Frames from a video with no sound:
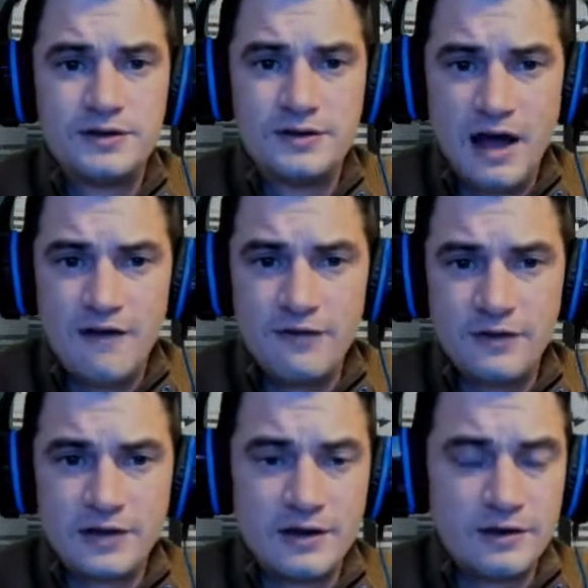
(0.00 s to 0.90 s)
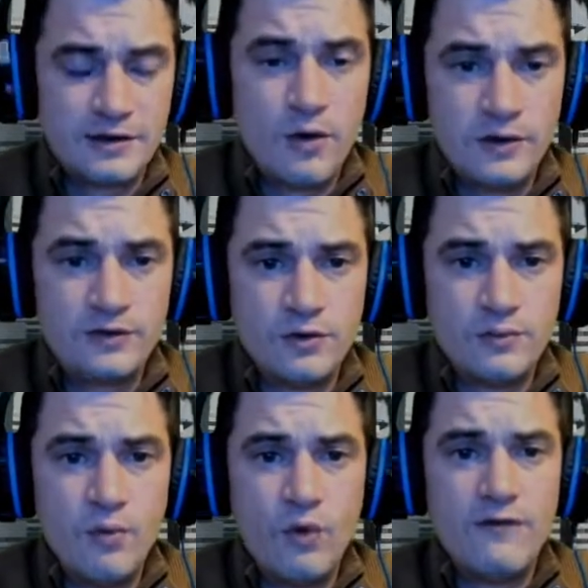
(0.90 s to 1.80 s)
go into
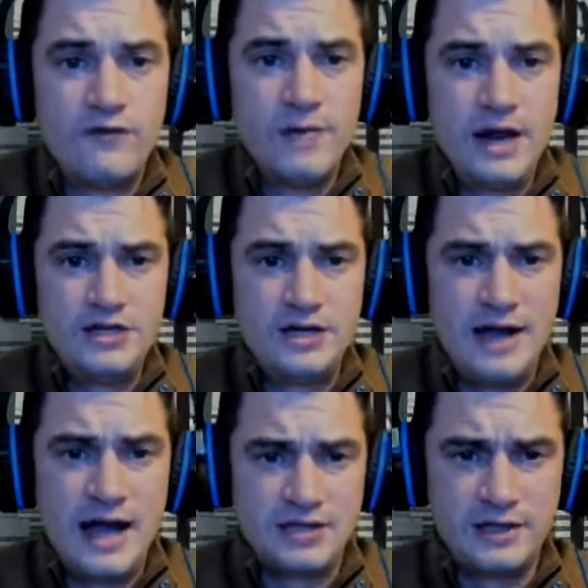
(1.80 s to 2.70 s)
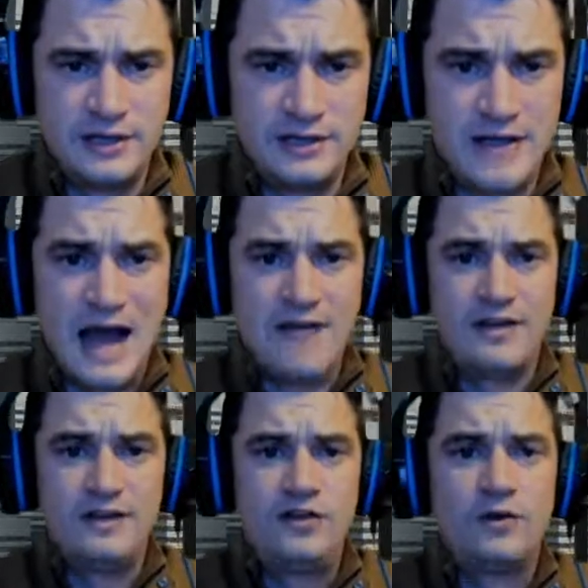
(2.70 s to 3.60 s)
more information and actually dive
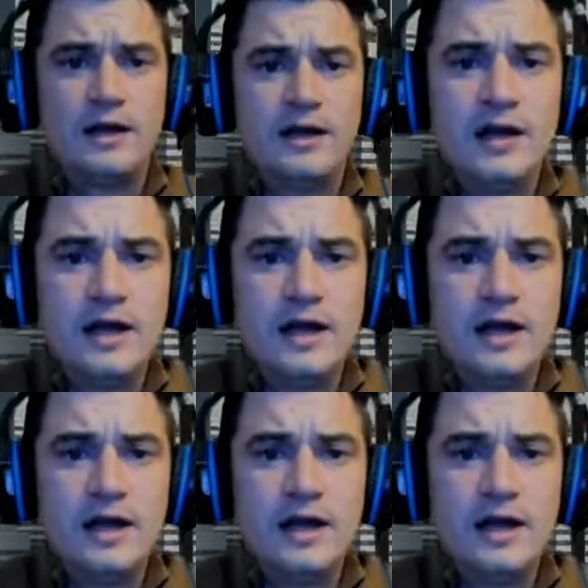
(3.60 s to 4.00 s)
into it